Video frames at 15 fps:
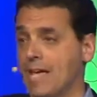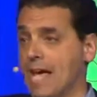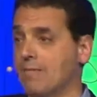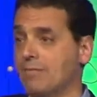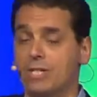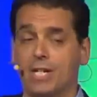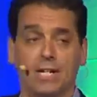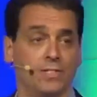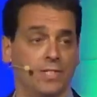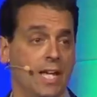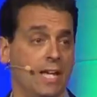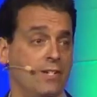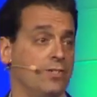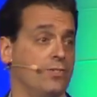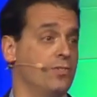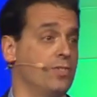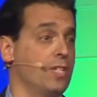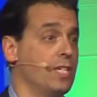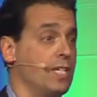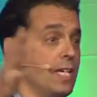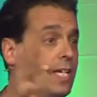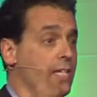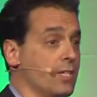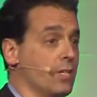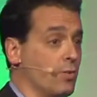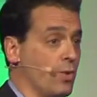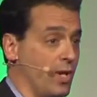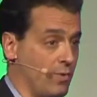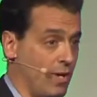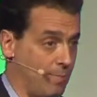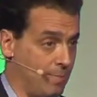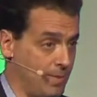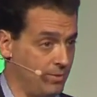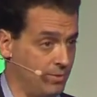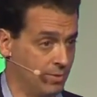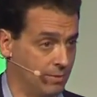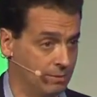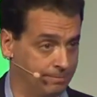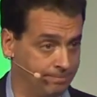advertising agency in Grand Rapids.